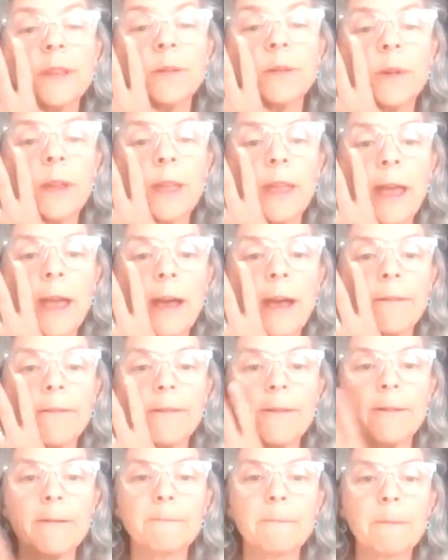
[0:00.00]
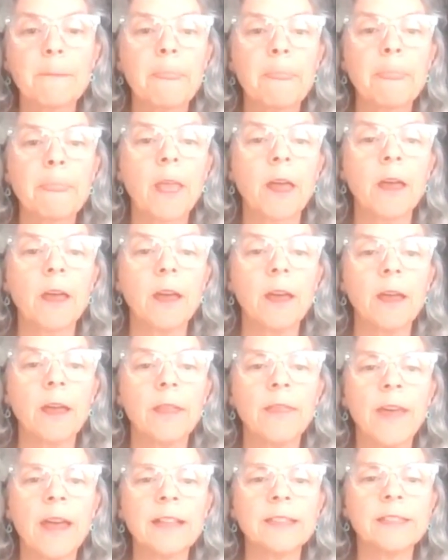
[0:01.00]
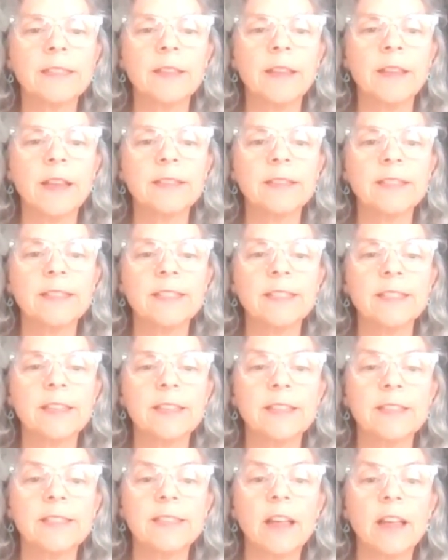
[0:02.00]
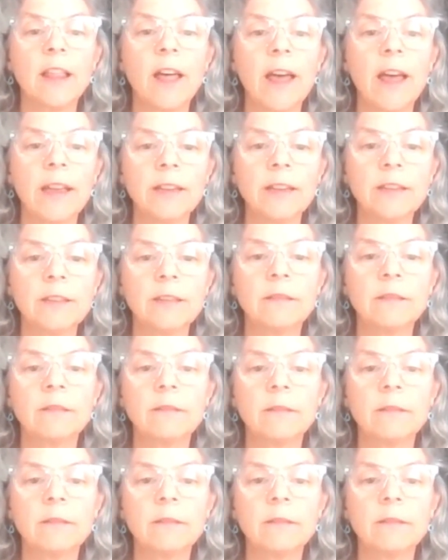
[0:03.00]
that we have, that's cellulite.